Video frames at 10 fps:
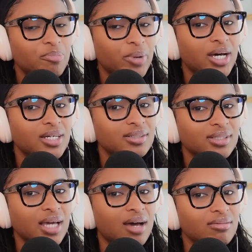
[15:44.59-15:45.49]
But
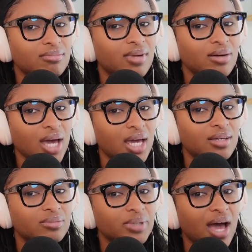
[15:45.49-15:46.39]
yeah,
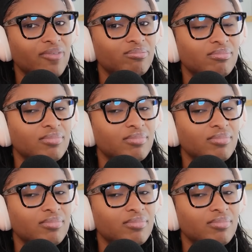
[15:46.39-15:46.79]
okay, we got